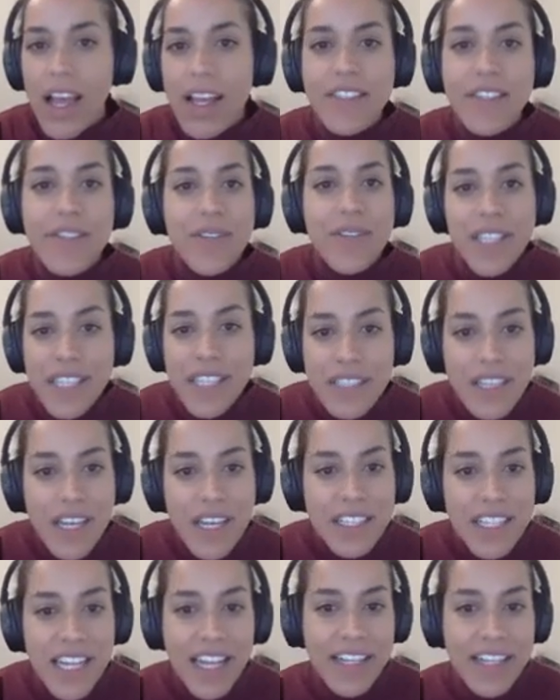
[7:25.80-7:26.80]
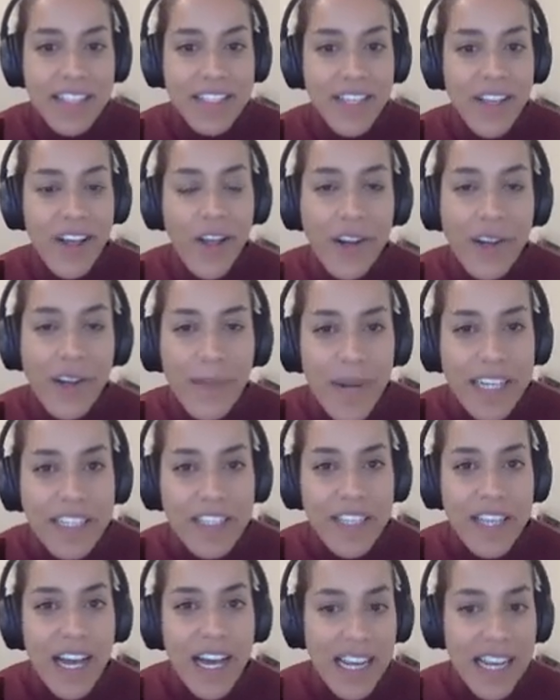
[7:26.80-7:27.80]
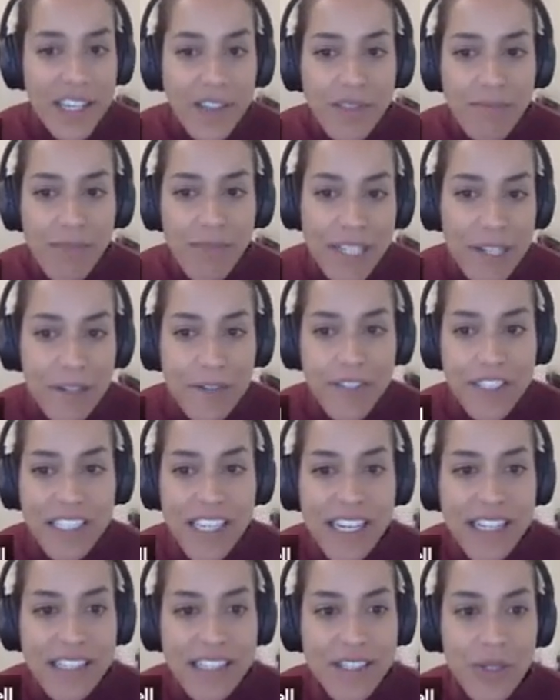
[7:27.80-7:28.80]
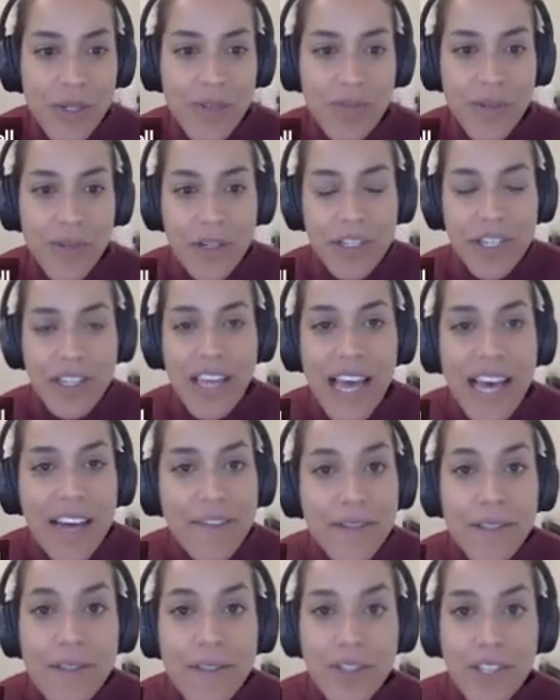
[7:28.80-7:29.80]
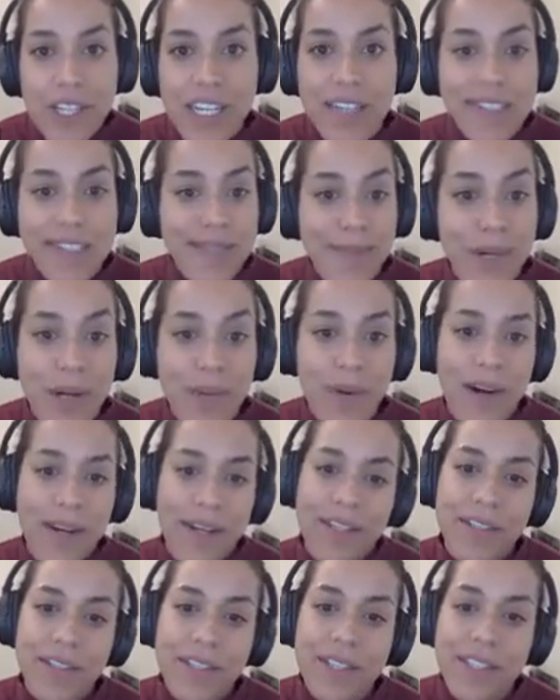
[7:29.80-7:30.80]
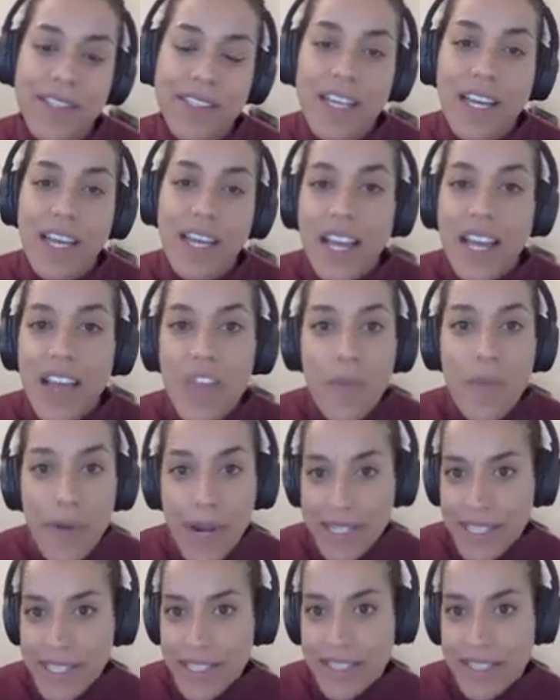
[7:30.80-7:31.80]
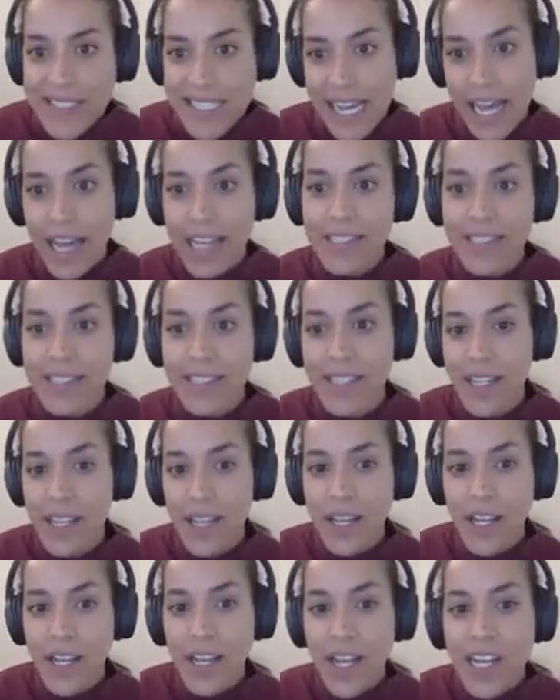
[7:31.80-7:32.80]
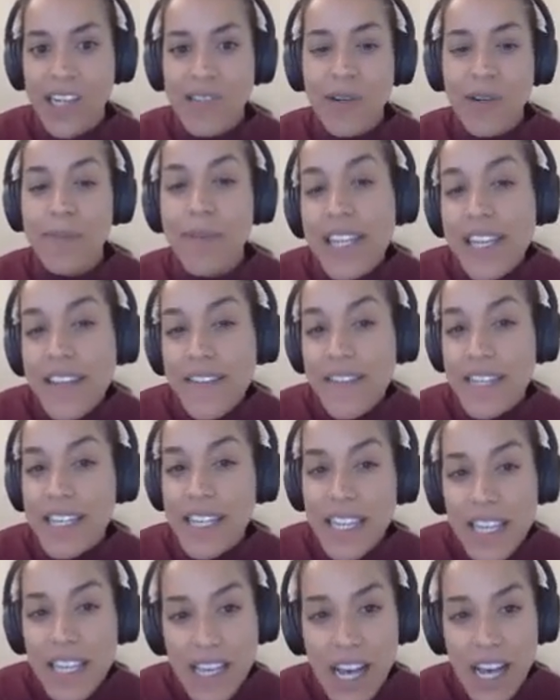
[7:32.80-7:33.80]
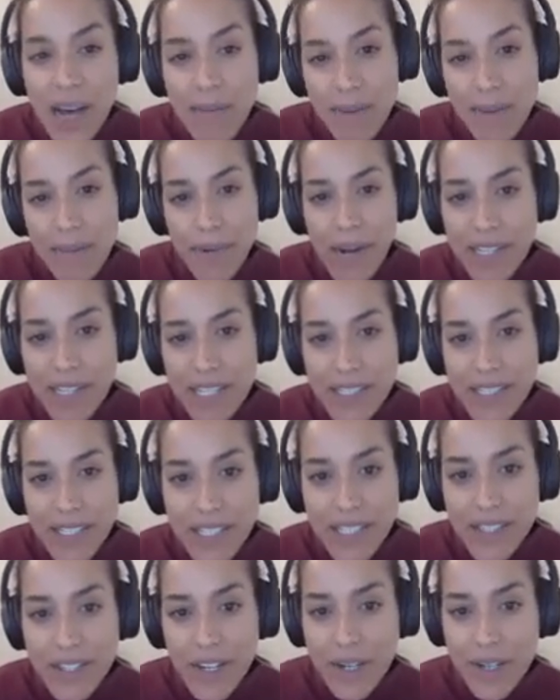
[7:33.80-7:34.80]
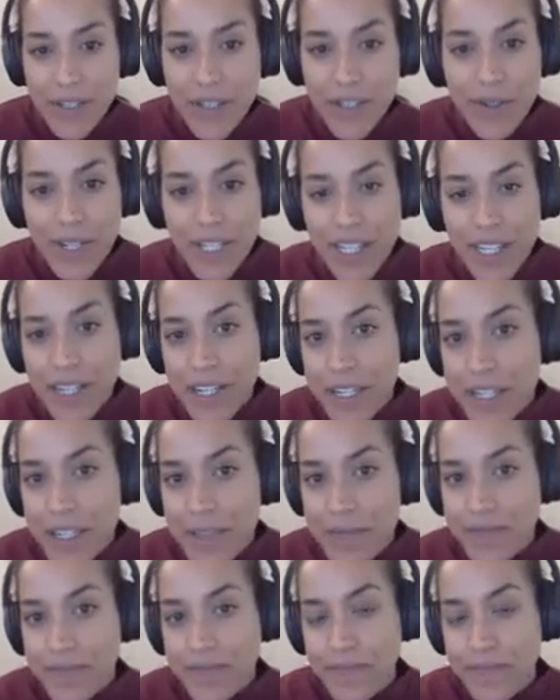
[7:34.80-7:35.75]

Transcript: And so in this context, I'll remind you that I use microphysics to refer to the evolution of small particles in the presence of gas, where many of the key common processes are shown here.